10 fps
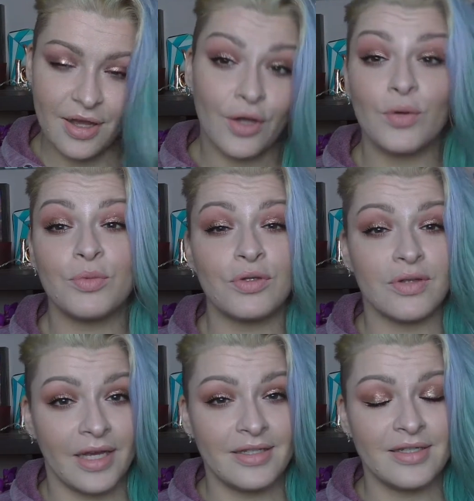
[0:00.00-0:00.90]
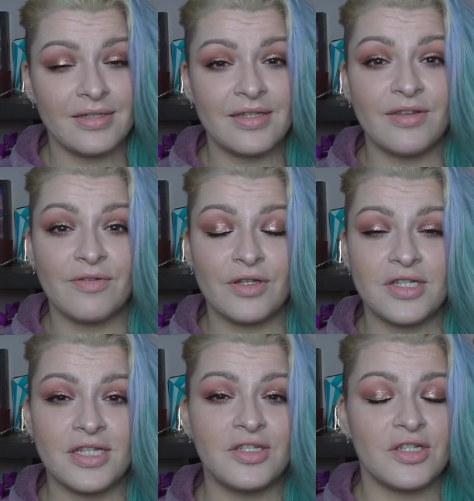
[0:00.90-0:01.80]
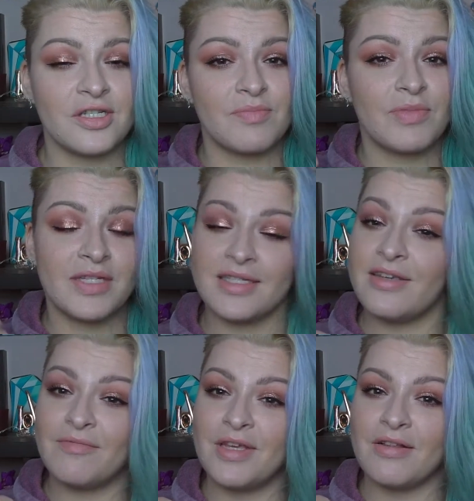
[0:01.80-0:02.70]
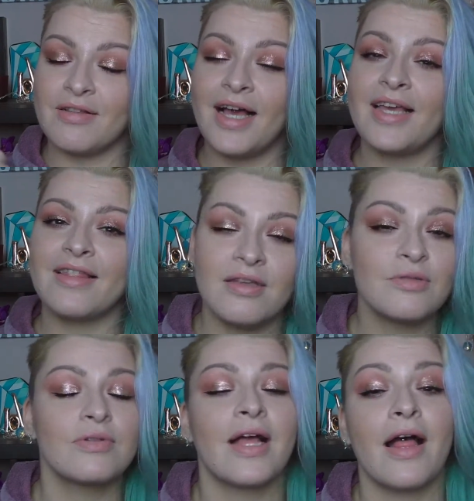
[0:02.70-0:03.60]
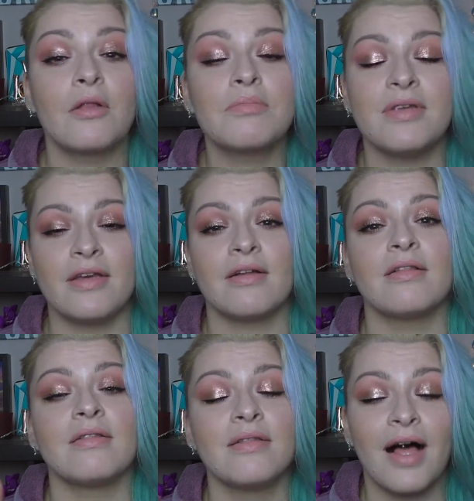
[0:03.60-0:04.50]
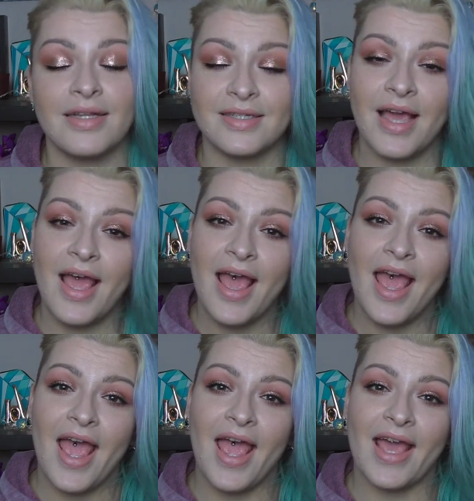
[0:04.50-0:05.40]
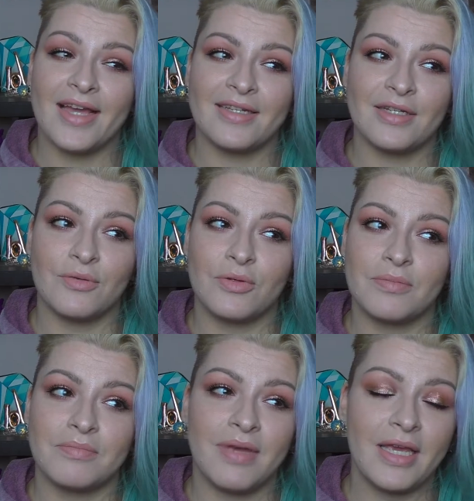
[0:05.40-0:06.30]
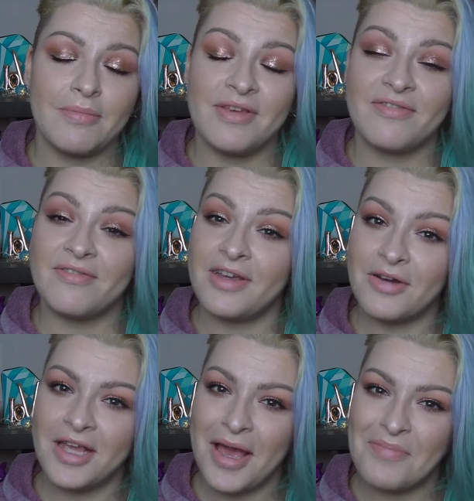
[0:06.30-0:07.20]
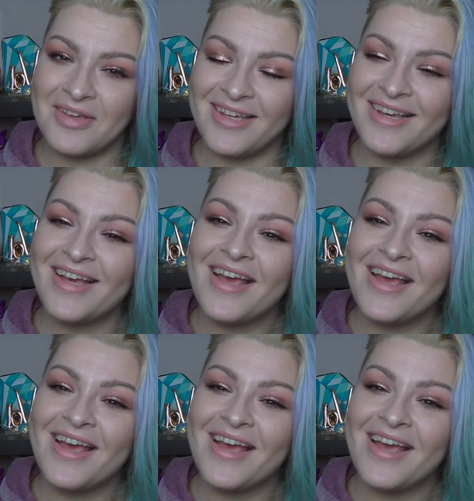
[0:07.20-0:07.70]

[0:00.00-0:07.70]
I hope you liked it. If you did, just please give me a like. This will help me a lot, and it will make me very happy.